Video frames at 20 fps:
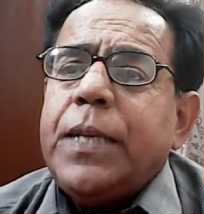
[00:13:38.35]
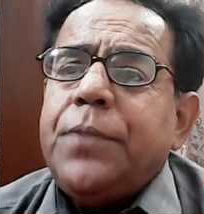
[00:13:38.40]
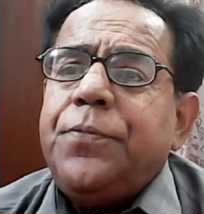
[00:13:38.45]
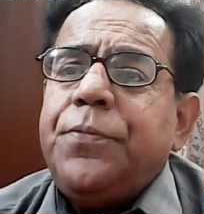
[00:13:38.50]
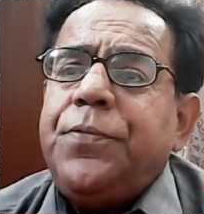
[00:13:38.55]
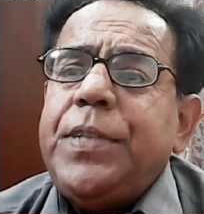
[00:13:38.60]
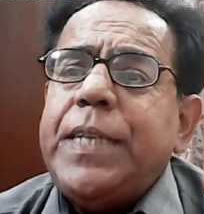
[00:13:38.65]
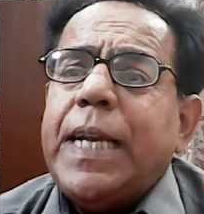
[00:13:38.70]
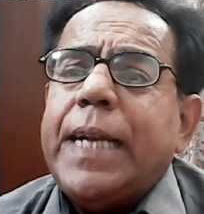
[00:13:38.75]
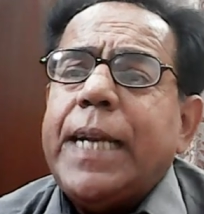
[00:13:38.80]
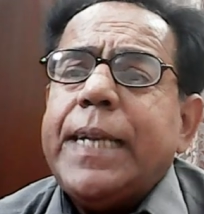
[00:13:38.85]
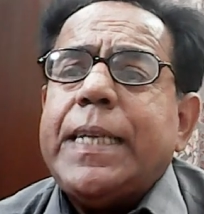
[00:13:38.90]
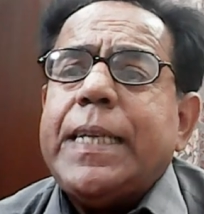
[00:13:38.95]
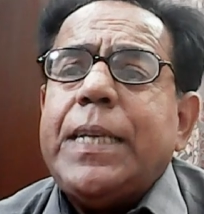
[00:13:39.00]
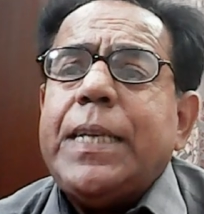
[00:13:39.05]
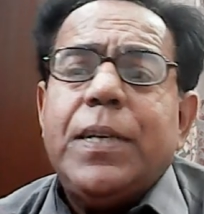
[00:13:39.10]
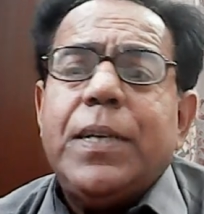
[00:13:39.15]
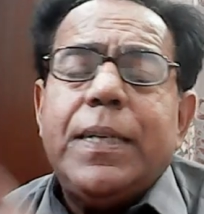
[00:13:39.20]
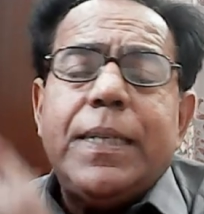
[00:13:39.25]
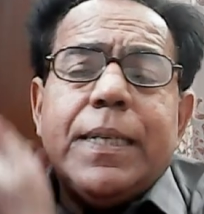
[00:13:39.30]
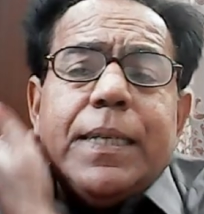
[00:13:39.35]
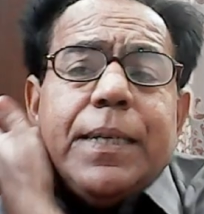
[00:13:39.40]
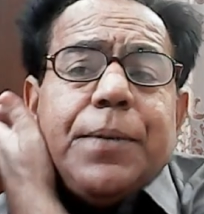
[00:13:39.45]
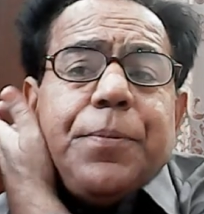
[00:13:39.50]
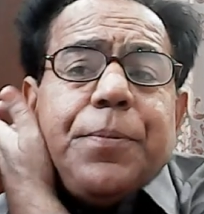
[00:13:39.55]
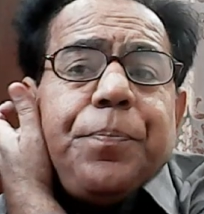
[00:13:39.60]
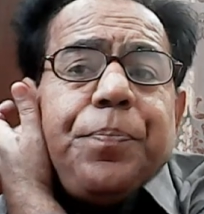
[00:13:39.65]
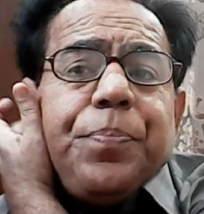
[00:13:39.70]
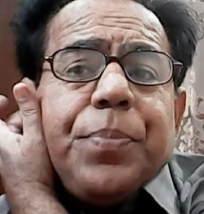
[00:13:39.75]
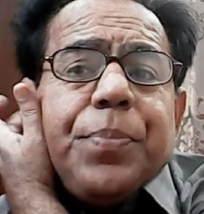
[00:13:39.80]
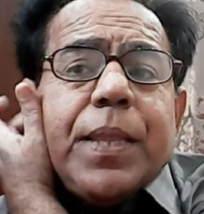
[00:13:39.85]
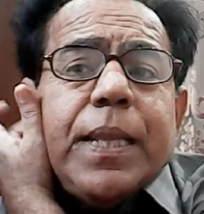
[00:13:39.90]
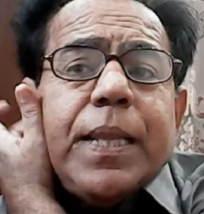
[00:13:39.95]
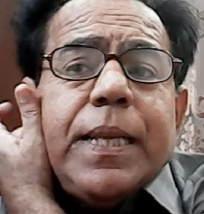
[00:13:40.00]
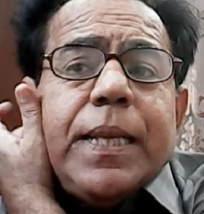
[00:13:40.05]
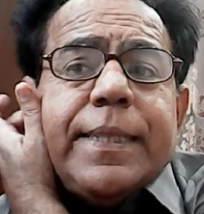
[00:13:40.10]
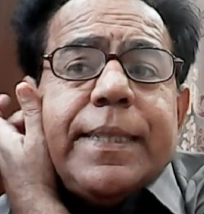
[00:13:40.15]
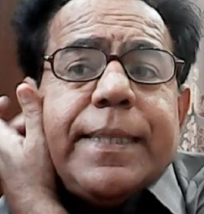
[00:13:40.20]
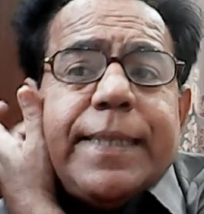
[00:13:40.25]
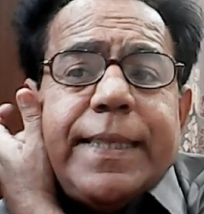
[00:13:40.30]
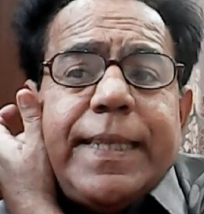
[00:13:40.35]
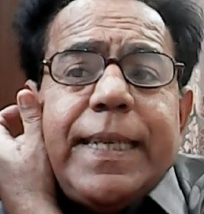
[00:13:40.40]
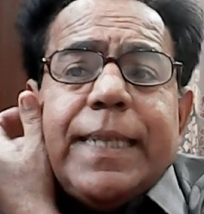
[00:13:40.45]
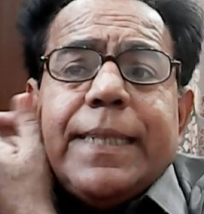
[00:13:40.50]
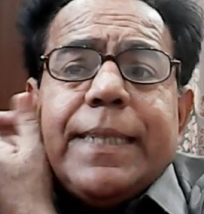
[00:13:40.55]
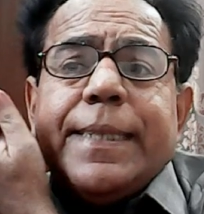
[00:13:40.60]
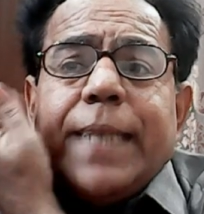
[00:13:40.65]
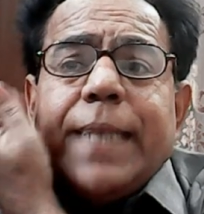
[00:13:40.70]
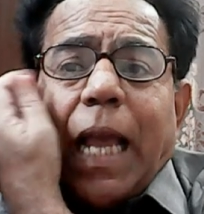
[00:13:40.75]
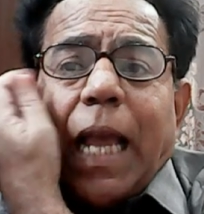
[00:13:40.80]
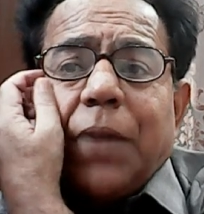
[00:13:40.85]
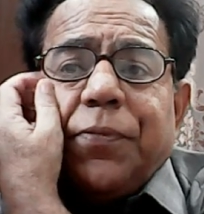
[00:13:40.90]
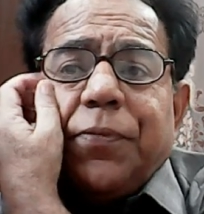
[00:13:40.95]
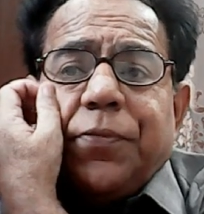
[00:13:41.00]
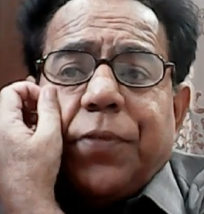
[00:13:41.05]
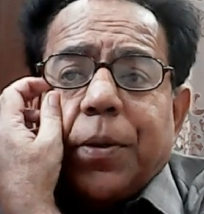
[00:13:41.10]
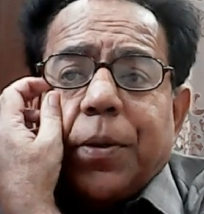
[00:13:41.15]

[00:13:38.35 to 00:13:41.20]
We are given 6F.